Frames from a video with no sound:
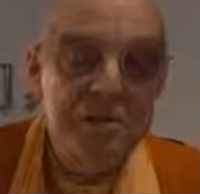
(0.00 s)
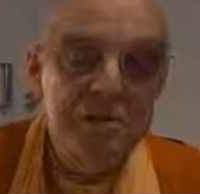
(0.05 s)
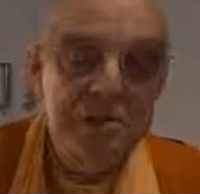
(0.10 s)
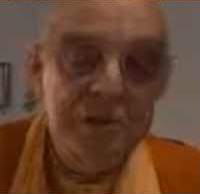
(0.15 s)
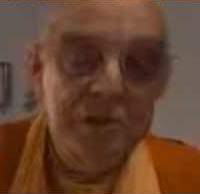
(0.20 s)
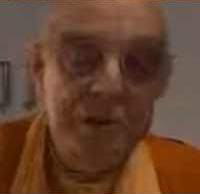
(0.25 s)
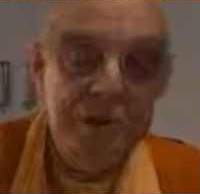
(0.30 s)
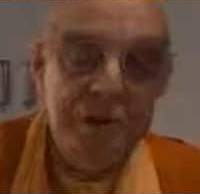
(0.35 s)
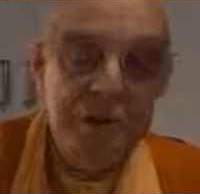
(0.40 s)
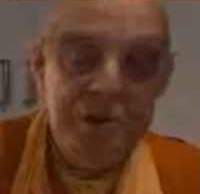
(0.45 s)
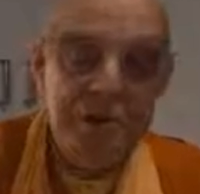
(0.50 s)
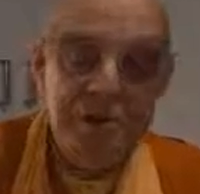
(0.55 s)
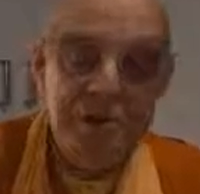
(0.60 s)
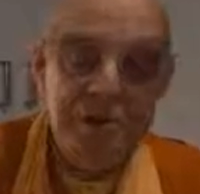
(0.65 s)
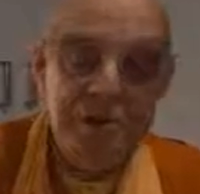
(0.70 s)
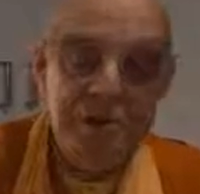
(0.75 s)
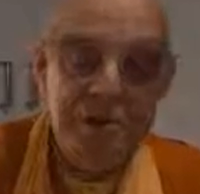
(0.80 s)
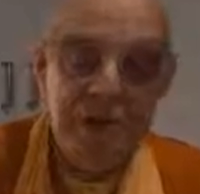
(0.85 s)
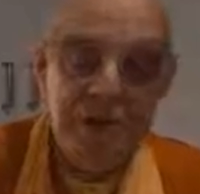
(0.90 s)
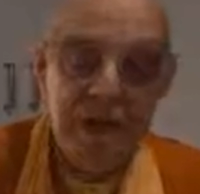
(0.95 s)
the Supreme
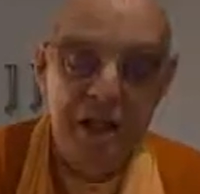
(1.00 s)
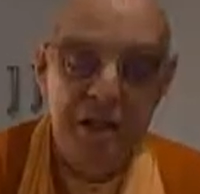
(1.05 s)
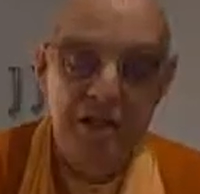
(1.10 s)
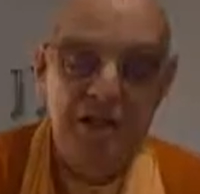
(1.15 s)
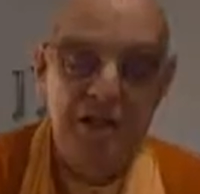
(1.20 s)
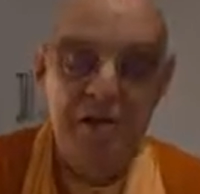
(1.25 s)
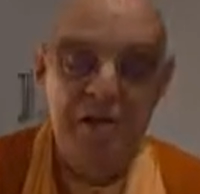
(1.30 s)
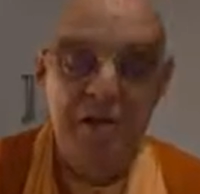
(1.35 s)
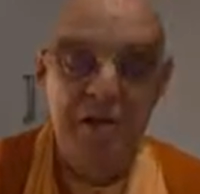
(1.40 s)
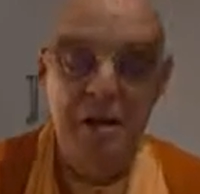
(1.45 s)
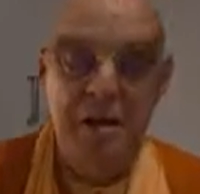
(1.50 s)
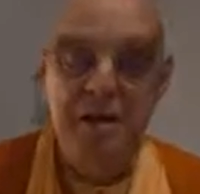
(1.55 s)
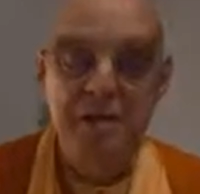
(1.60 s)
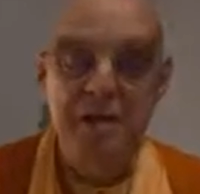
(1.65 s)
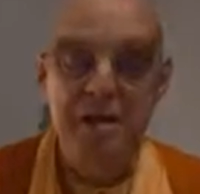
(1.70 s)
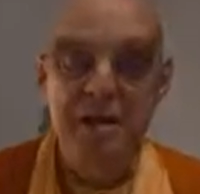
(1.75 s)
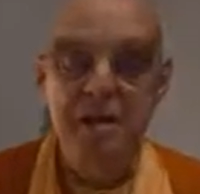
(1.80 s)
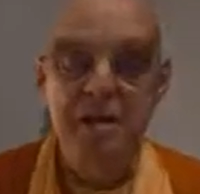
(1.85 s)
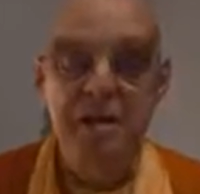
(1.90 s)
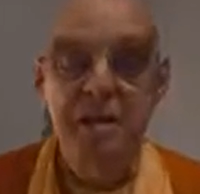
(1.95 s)
Personality of
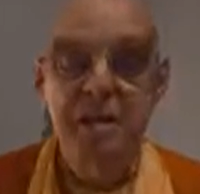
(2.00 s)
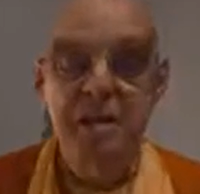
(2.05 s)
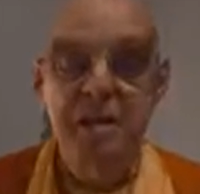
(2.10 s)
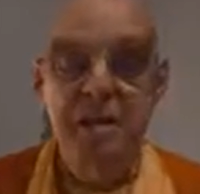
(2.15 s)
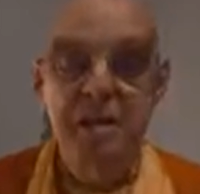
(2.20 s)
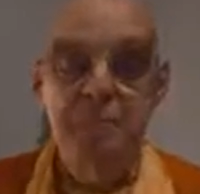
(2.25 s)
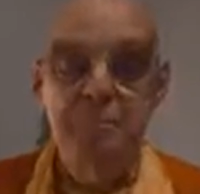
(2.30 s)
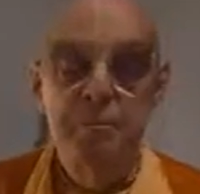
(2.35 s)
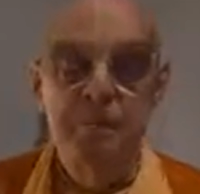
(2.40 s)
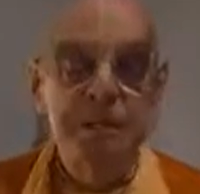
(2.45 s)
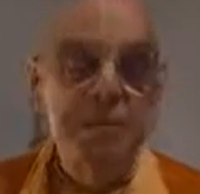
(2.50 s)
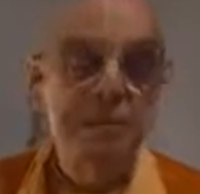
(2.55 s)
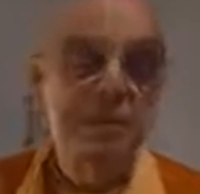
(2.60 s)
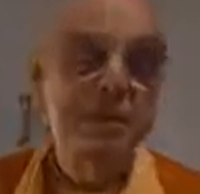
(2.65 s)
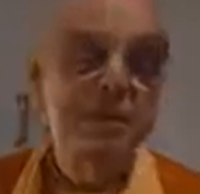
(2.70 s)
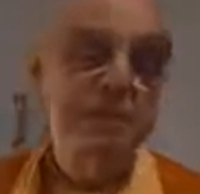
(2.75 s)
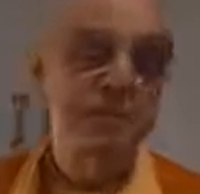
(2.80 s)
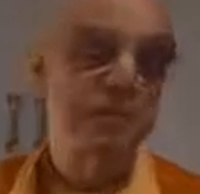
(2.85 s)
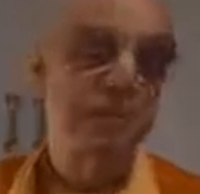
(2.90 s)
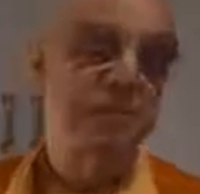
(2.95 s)
Godhead must be
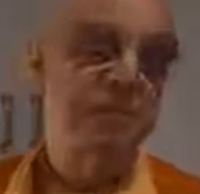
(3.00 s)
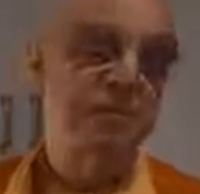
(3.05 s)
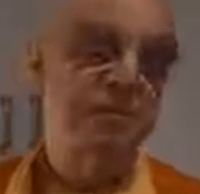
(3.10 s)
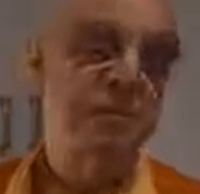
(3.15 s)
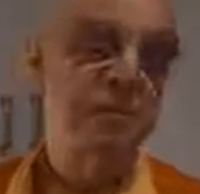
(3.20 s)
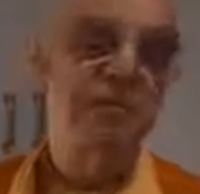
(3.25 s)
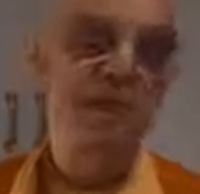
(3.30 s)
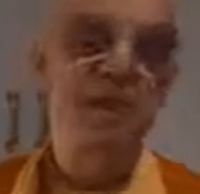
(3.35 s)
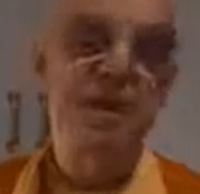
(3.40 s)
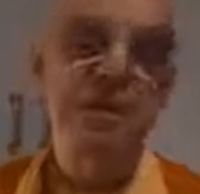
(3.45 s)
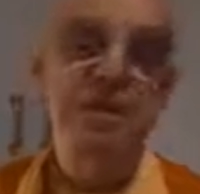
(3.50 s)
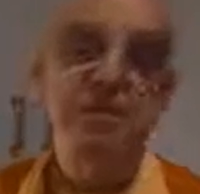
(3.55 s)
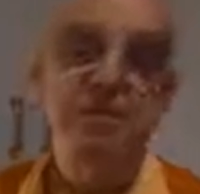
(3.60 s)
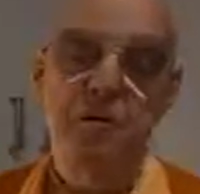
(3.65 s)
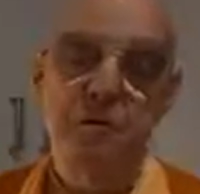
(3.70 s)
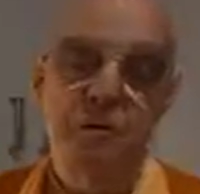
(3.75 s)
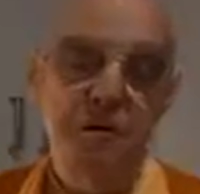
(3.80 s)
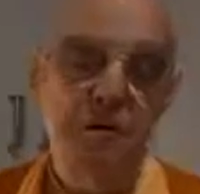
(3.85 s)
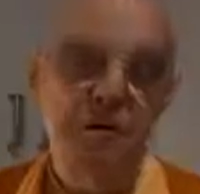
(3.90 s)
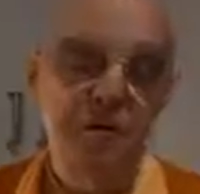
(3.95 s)
especially
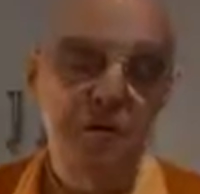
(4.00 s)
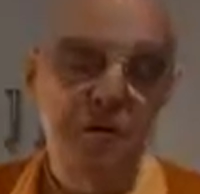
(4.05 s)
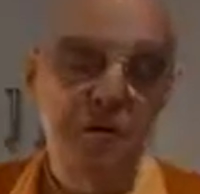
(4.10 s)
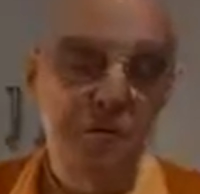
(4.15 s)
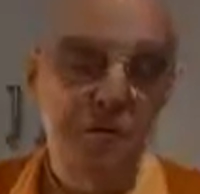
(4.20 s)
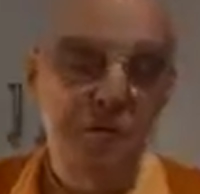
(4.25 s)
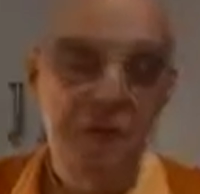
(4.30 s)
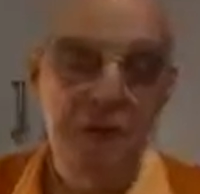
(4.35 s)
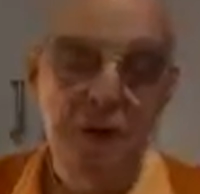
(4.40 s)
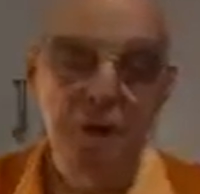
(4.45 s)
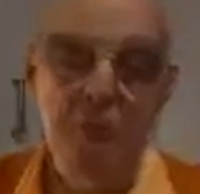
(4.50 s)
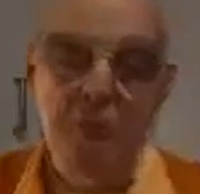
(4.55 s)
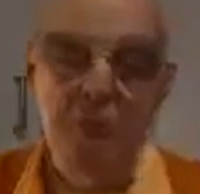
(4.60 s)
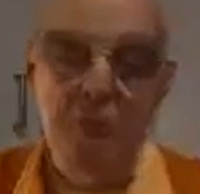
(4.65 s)
favored by the